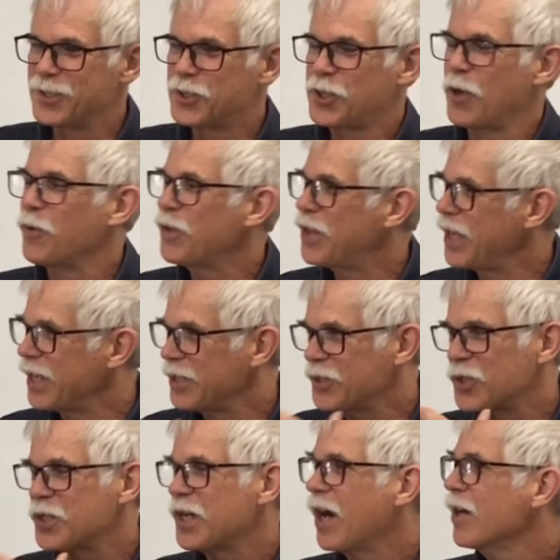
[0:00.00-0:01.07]
So things
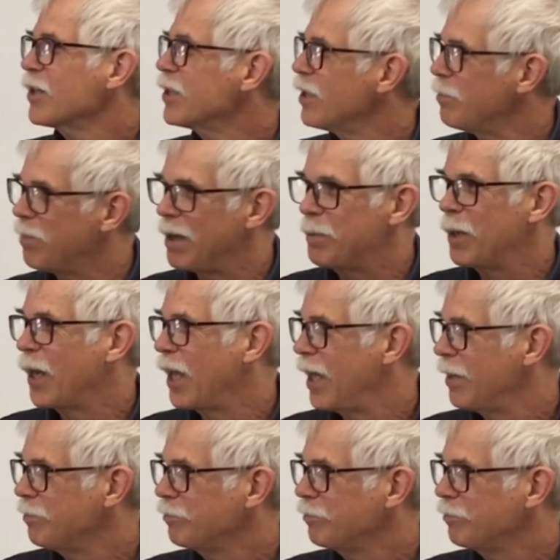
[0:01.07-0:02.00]
start to bubble up.